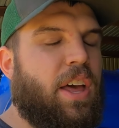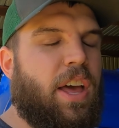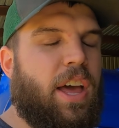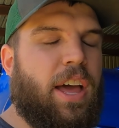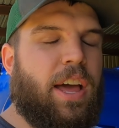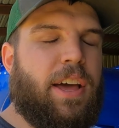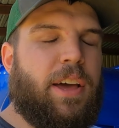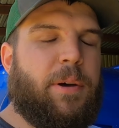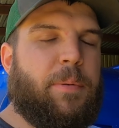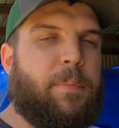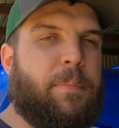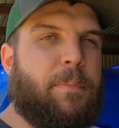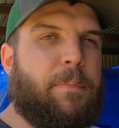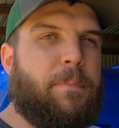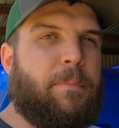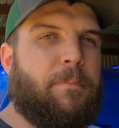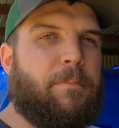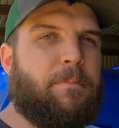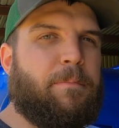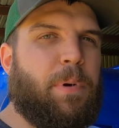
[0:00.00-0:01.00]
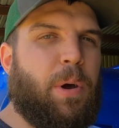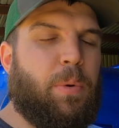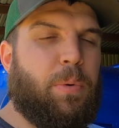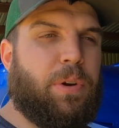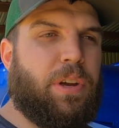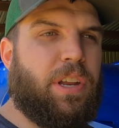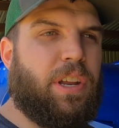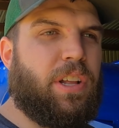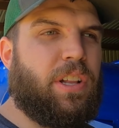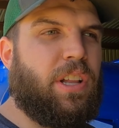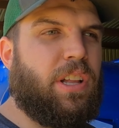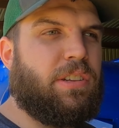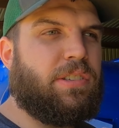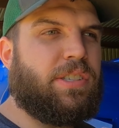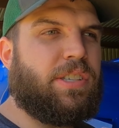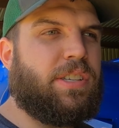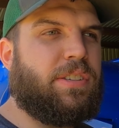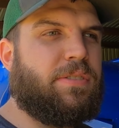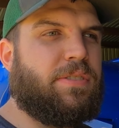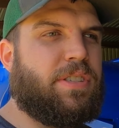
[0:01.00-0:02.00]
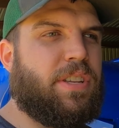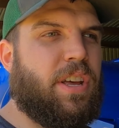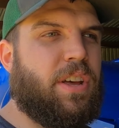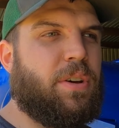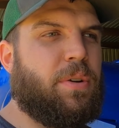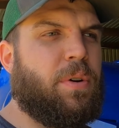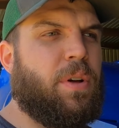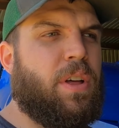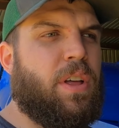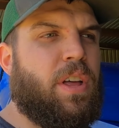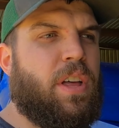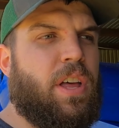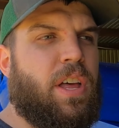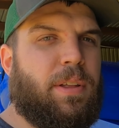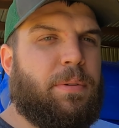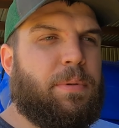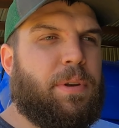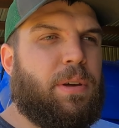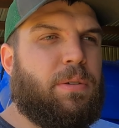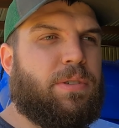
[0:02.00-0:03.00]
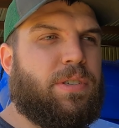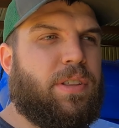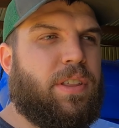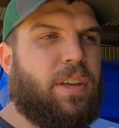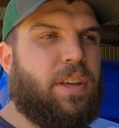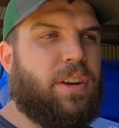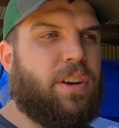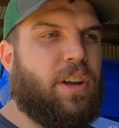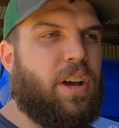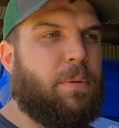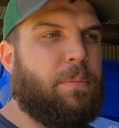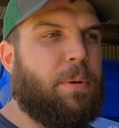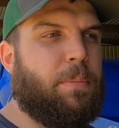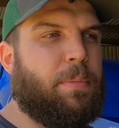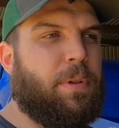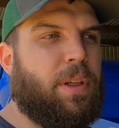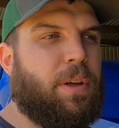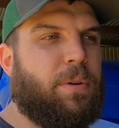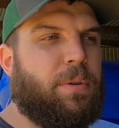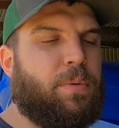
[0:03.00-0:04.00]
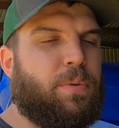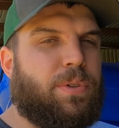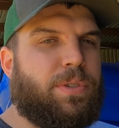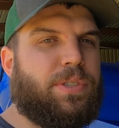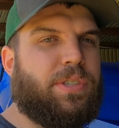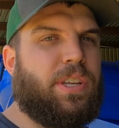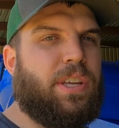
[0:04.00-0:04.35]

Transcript: But we're getting close. So let me know what you think in a comment below, and we'll